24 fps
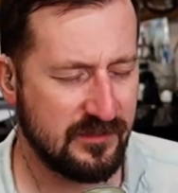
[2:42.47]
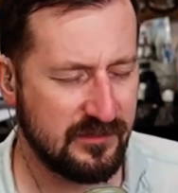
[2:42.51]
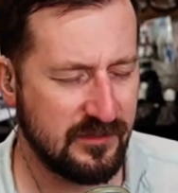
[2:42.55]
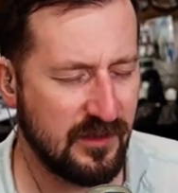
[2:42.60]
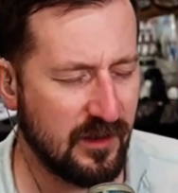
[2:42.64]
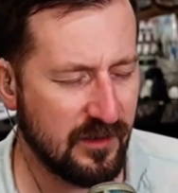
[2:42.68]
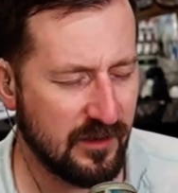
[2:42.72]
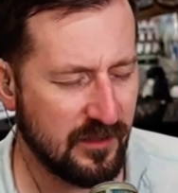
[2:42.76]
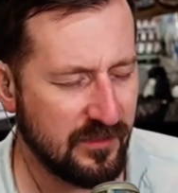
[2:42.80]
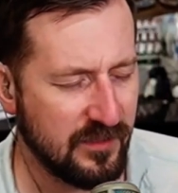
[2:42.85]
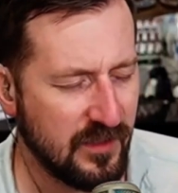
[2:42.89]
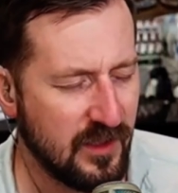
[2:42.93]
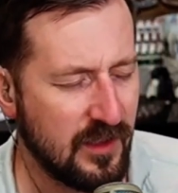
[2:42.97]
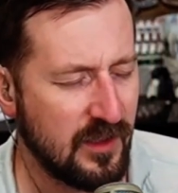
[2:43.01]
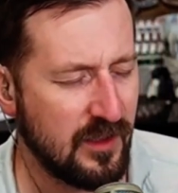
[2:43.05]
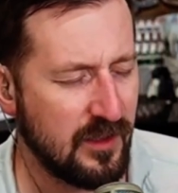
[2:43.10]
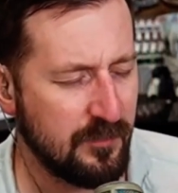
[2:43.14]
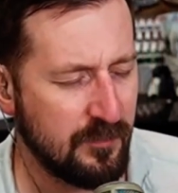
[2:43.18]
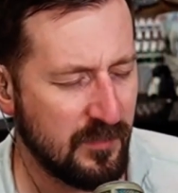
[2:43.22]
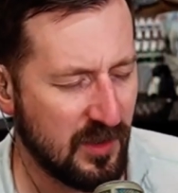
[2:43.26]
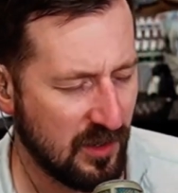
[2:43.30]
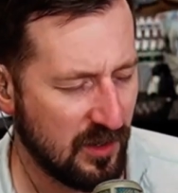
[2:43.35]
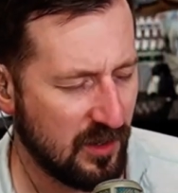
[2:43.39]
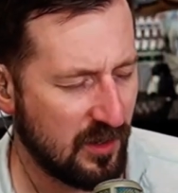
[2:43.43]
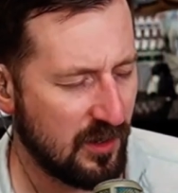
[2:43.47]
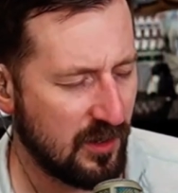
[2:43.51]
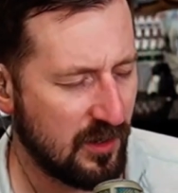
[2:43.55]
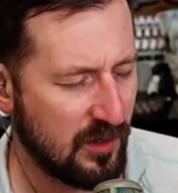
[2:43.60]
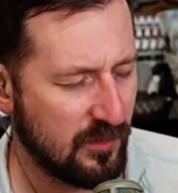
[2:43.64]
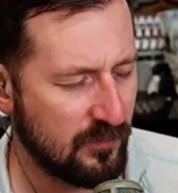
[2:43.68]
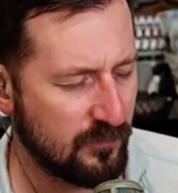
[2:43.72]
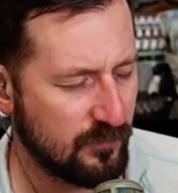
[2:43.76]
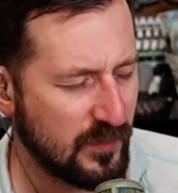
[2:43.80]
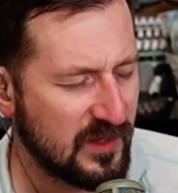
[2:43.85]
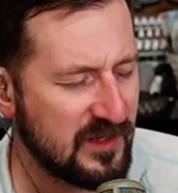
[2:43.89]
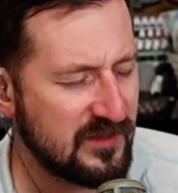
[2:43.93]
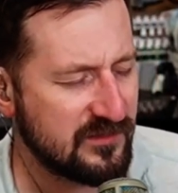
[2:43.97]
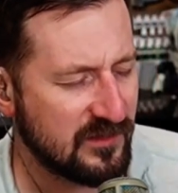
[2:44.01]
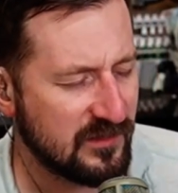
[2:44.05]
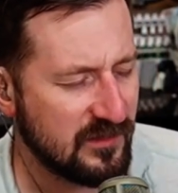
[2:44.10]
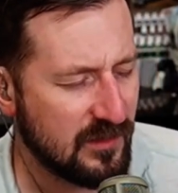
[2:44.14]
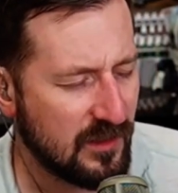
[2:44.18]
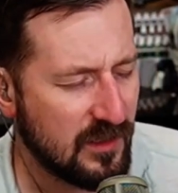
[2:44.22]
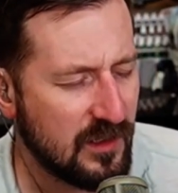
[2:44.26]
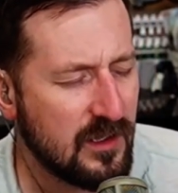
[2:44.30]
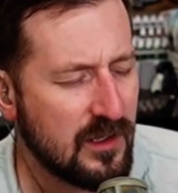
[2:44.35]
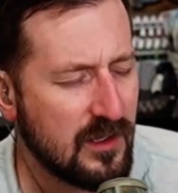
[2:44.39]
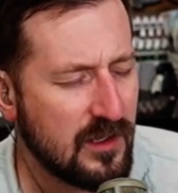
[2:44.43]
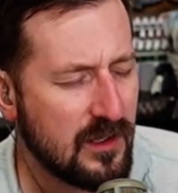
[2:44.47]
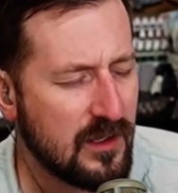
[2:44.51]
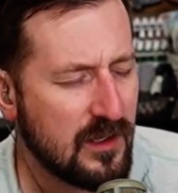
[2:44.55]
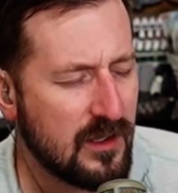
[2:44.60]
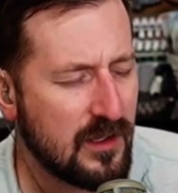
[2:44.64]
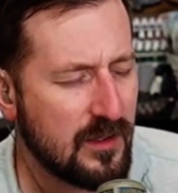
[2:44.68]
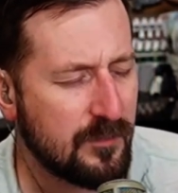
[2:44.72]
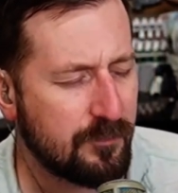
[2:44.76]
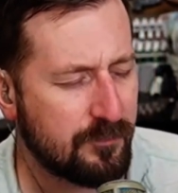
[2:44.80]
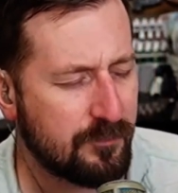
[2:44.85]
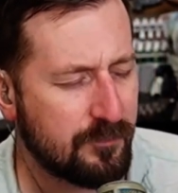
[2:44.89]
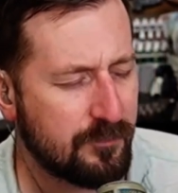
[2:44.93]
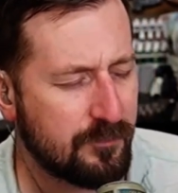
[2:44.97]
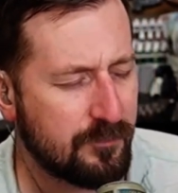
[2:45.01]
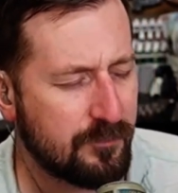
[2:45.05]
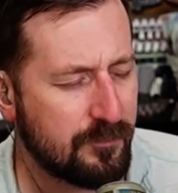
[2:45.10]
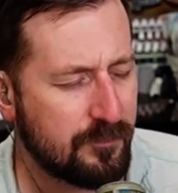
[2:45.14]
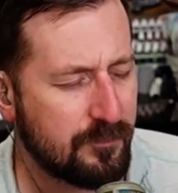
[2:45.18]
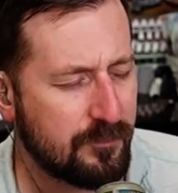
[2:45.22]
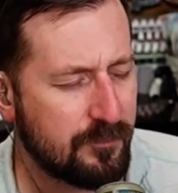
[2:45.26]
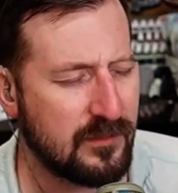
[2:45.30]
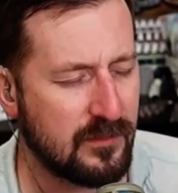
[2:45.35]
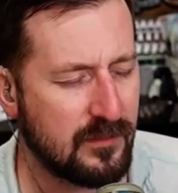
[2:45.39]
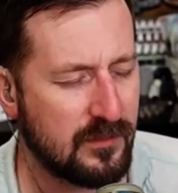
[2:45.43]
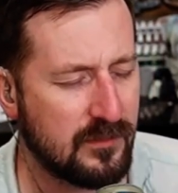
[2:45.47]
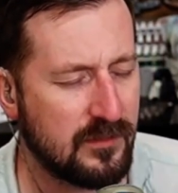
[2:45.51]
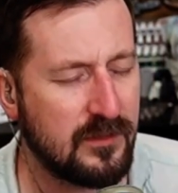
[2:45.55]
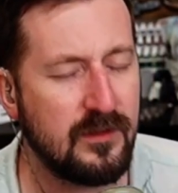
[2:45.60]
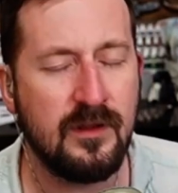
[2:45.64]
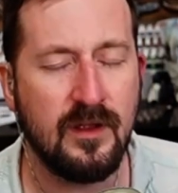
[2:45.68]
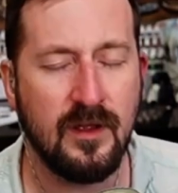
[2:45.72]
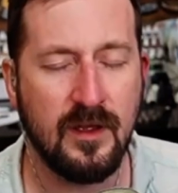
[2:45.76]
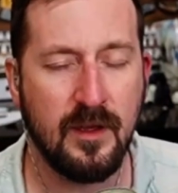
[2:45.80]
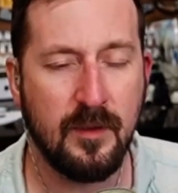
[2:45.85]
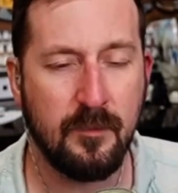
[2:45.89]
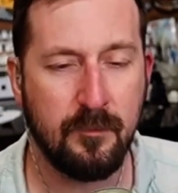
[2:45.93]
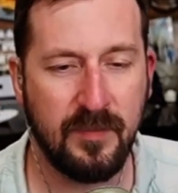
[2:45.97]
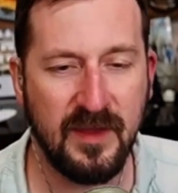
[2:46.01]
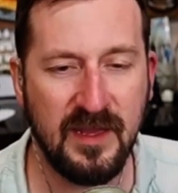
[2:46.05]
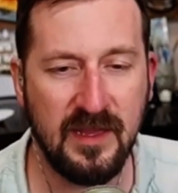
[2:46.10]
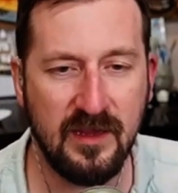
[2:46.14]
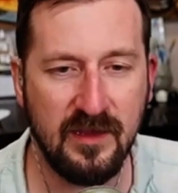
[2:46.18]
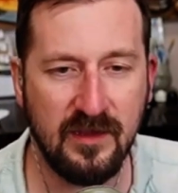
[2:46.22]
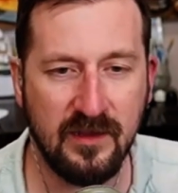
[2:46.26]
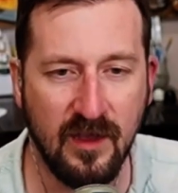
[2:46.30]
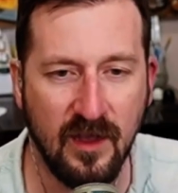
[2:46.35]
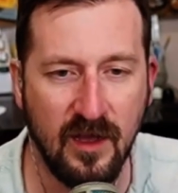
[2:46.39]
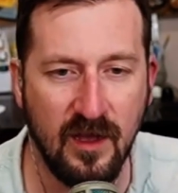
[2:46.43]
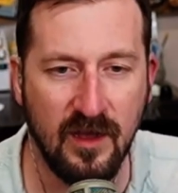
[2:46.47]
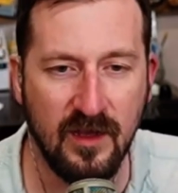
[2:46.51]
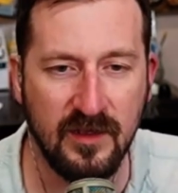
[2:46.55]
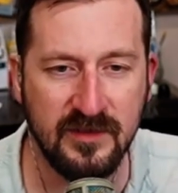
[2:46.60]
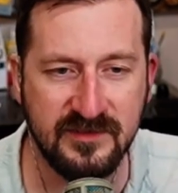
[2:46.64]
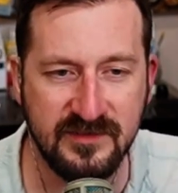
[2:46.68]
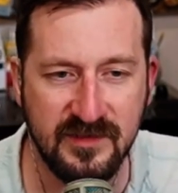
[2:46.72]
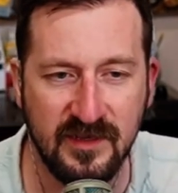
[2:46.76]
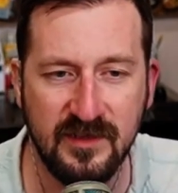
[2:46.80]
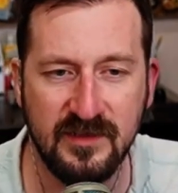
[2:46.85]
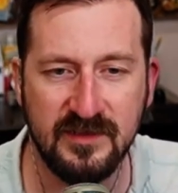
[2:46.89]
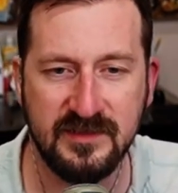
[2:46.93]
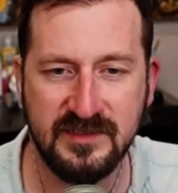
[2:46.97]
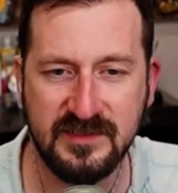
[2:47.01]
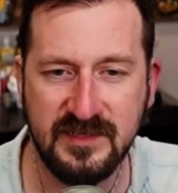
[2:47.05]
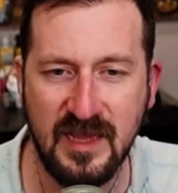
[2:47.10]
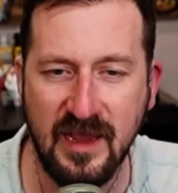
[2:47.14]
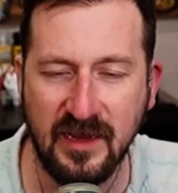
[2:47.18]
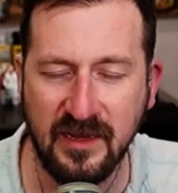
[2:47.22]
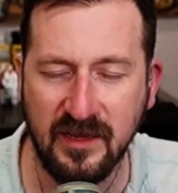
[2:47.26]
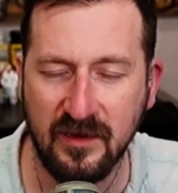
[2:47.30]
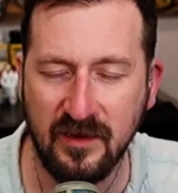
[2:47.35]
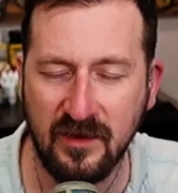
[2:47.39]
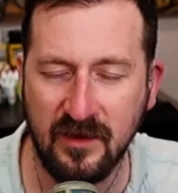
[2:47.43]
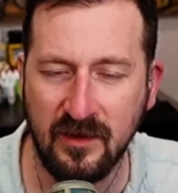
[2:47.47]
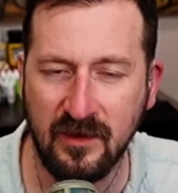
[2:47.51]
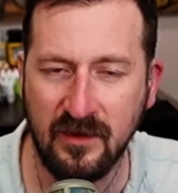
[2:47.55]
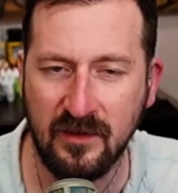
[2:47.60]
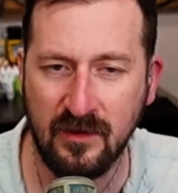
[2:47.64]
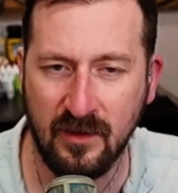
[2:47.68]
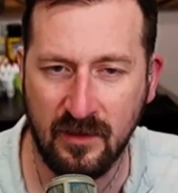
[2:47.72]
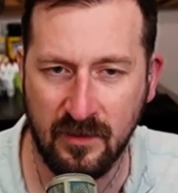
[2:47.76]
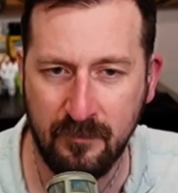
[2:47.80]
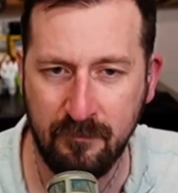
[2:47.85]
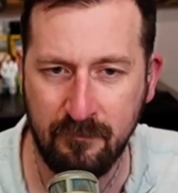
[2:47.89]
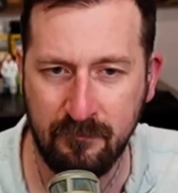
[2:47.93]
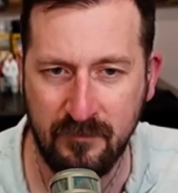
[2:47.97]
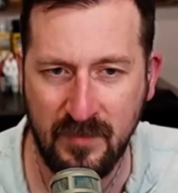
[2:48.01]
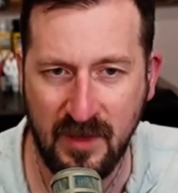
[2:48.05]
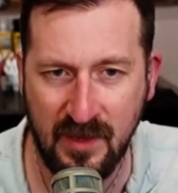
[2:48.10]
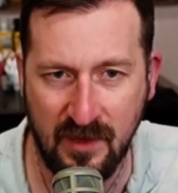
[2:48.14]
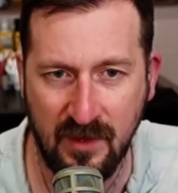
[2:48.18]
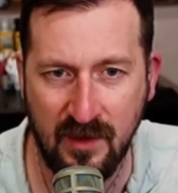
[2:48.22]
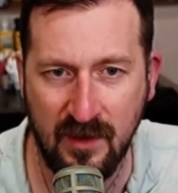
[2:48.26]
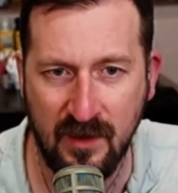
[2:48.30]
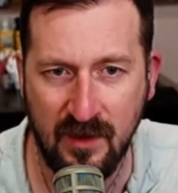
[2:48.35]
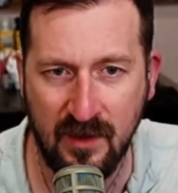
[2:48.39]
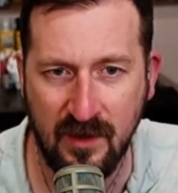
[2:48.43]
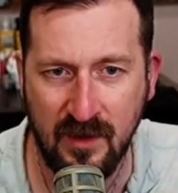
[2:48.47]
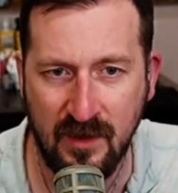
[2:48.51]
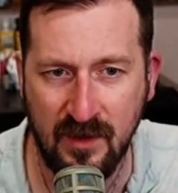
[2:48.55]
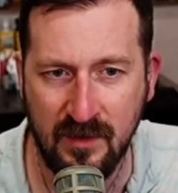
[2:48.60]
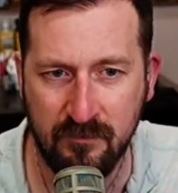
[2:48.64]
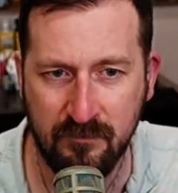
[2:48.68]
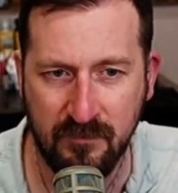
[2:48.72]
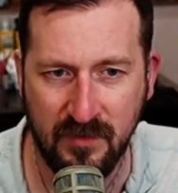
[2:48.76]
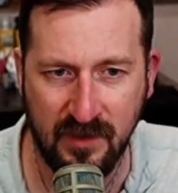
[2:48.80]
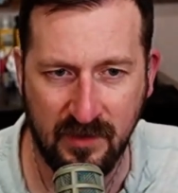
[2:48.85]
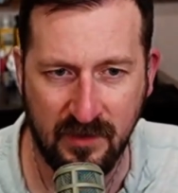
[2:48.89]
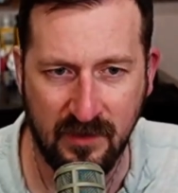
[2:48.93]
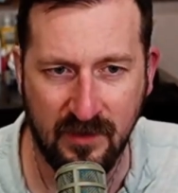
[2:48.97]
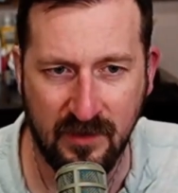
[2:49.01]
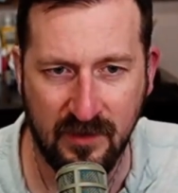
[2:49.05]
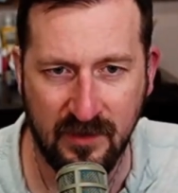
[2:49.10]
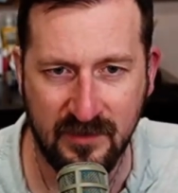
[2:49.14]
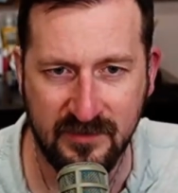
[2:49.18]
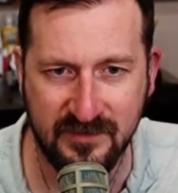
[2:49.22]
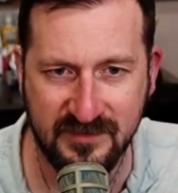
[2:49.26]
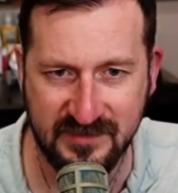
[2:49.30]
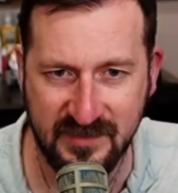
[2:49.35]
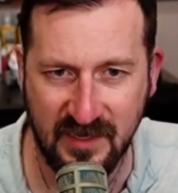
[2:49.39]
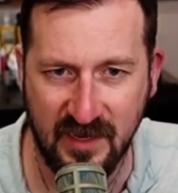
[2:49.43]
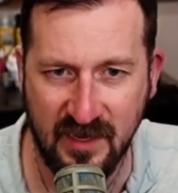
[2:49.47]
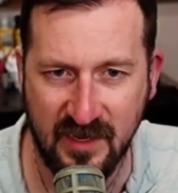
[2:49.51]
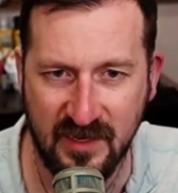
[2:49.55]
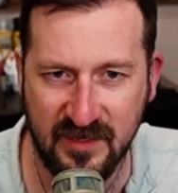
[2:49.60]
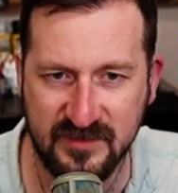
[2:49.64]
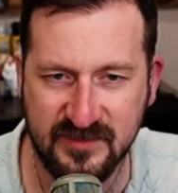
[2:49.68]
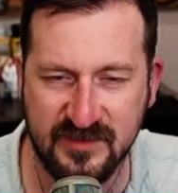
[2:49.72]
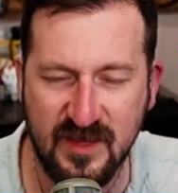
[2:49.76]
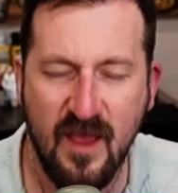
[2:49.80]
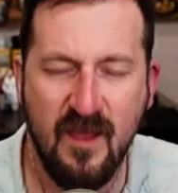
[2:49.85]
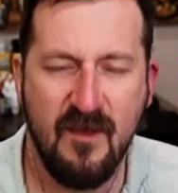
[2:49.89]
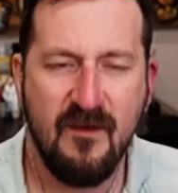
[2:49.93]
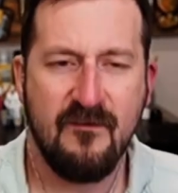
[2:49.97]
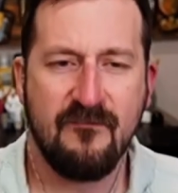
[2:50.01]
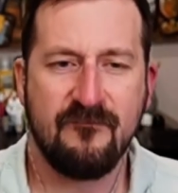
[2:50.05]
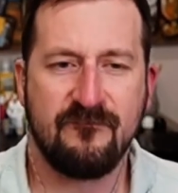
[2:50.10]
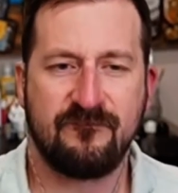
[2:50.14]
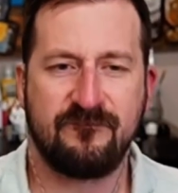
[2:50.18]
None of them are reasonable, because the Second Amendment says,